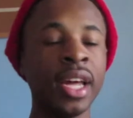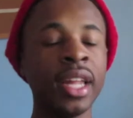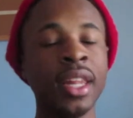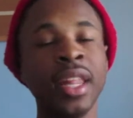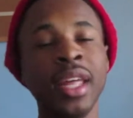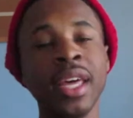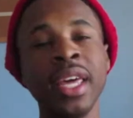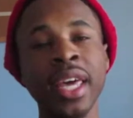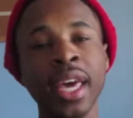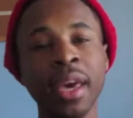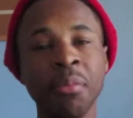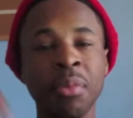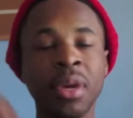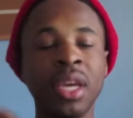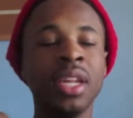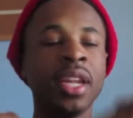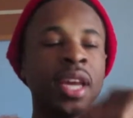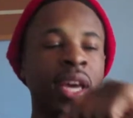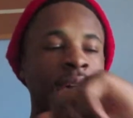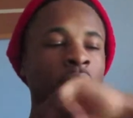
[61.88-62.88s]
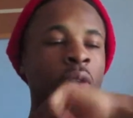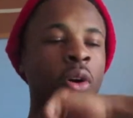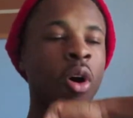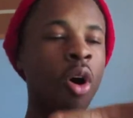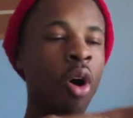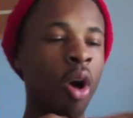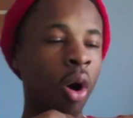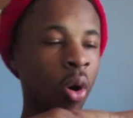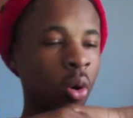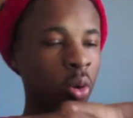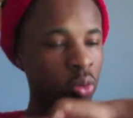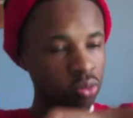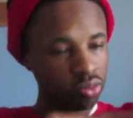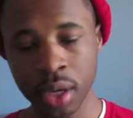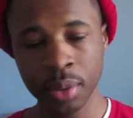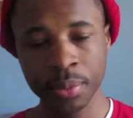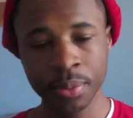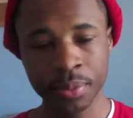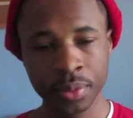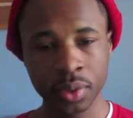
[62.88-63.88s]
Look at me now.
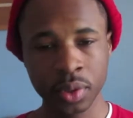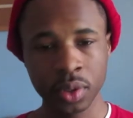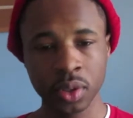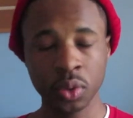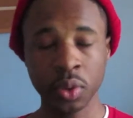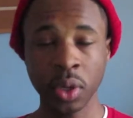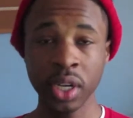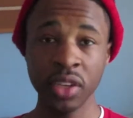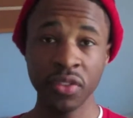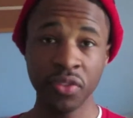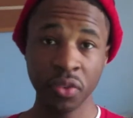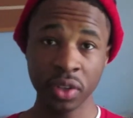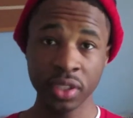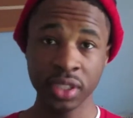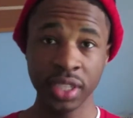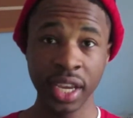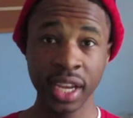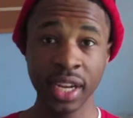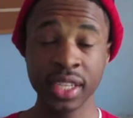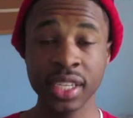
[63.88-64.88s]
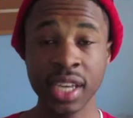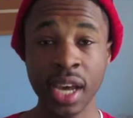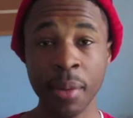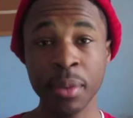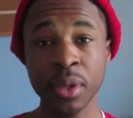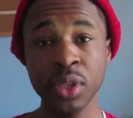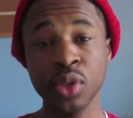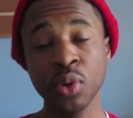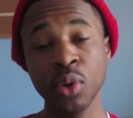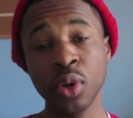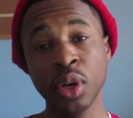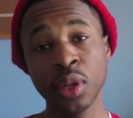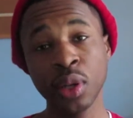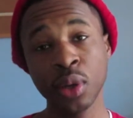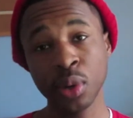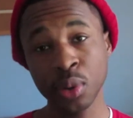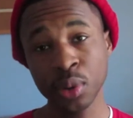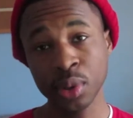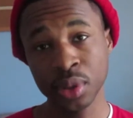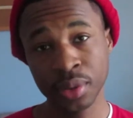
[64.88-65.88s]
2014 is coming to a
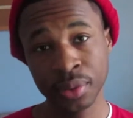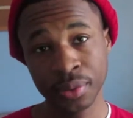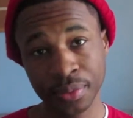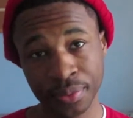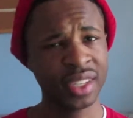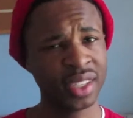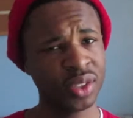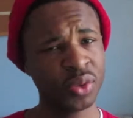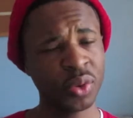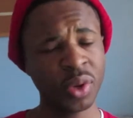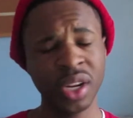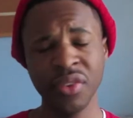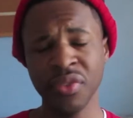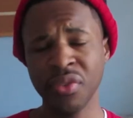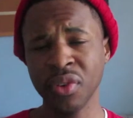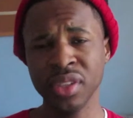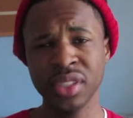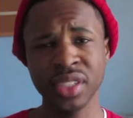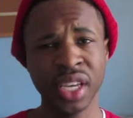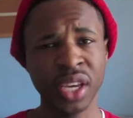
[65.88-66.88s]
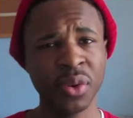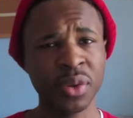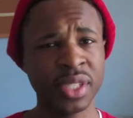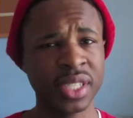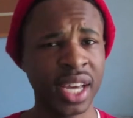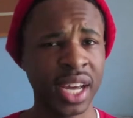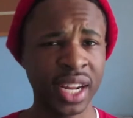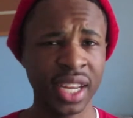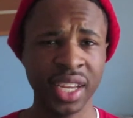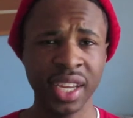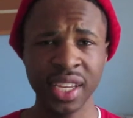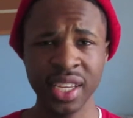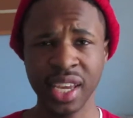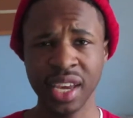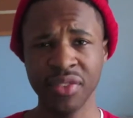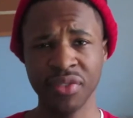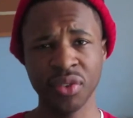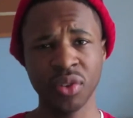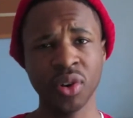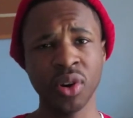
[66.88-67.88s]
close. 2014 was not a good
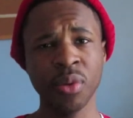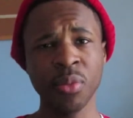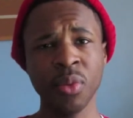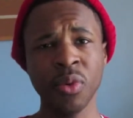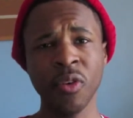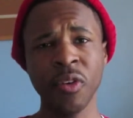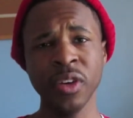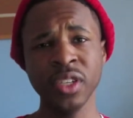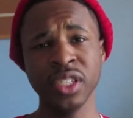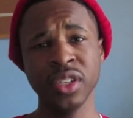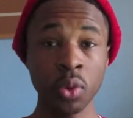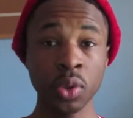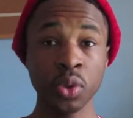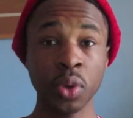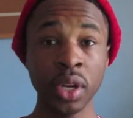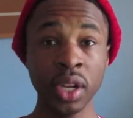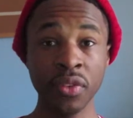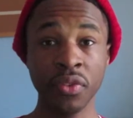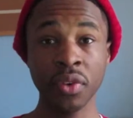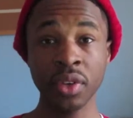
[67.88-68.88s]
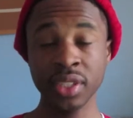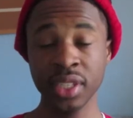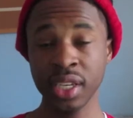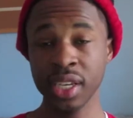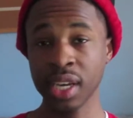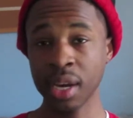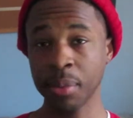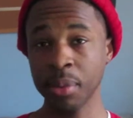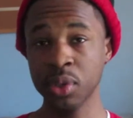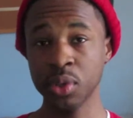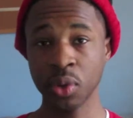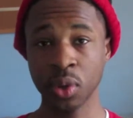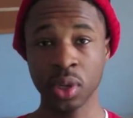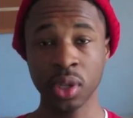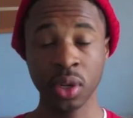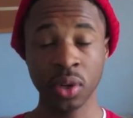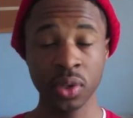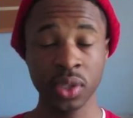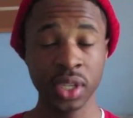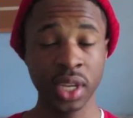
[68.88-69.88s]
year for horror movies. With 2014 coming to a
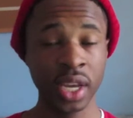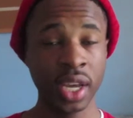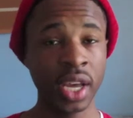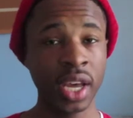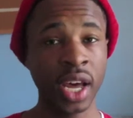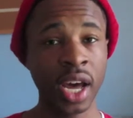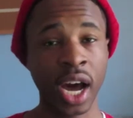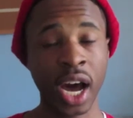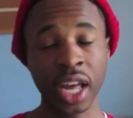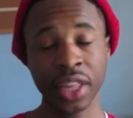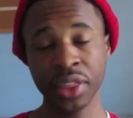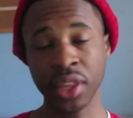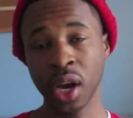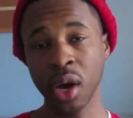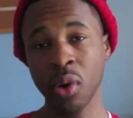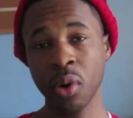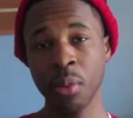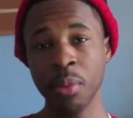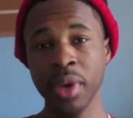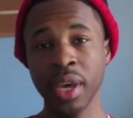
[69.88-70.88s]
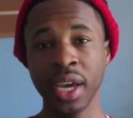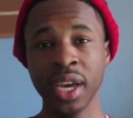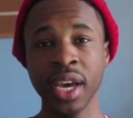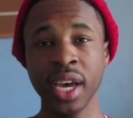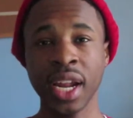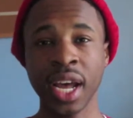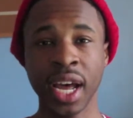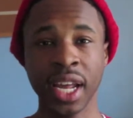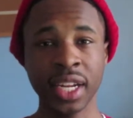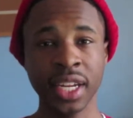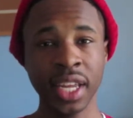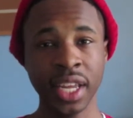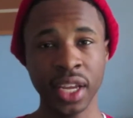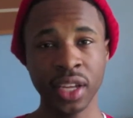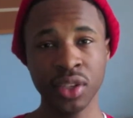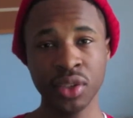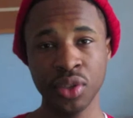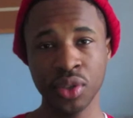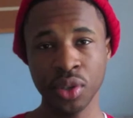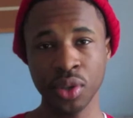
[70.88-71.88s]
close, I thought it would be a good idea
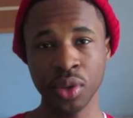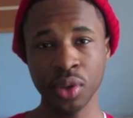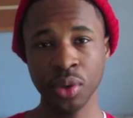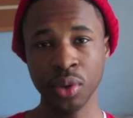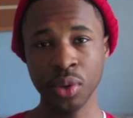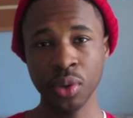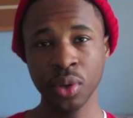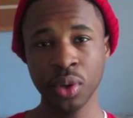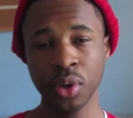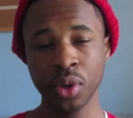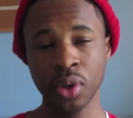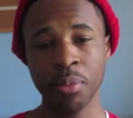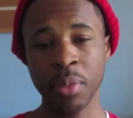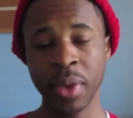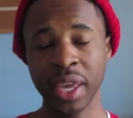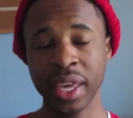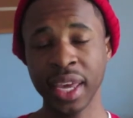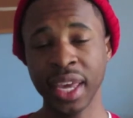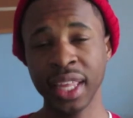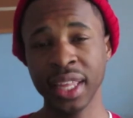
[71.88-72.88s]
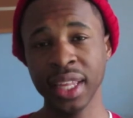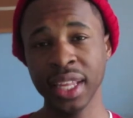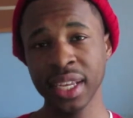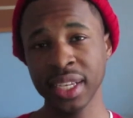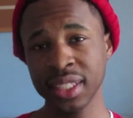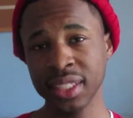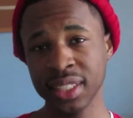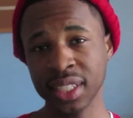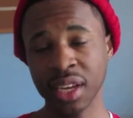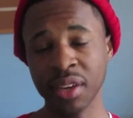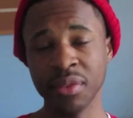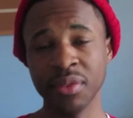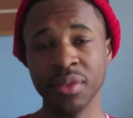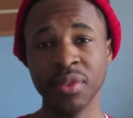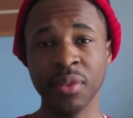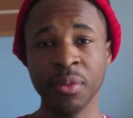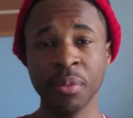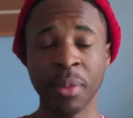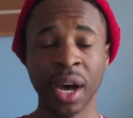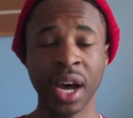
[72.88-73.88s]
to make a list
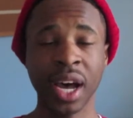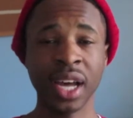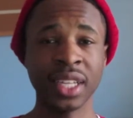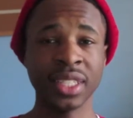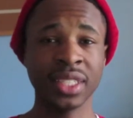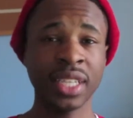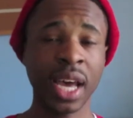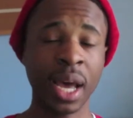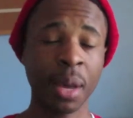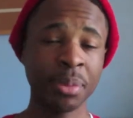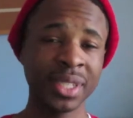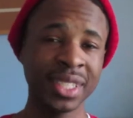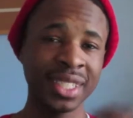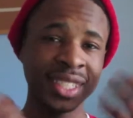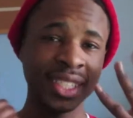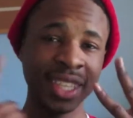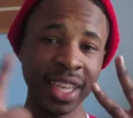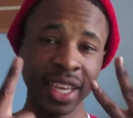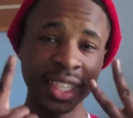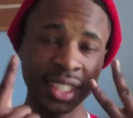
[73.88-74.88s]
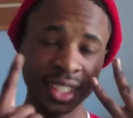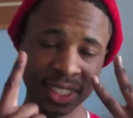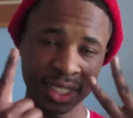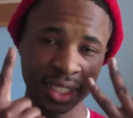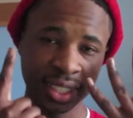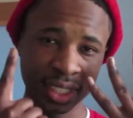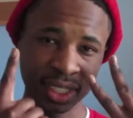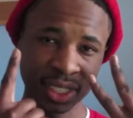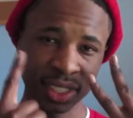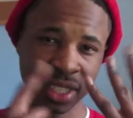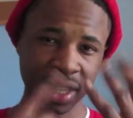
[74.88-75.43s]
of my top six.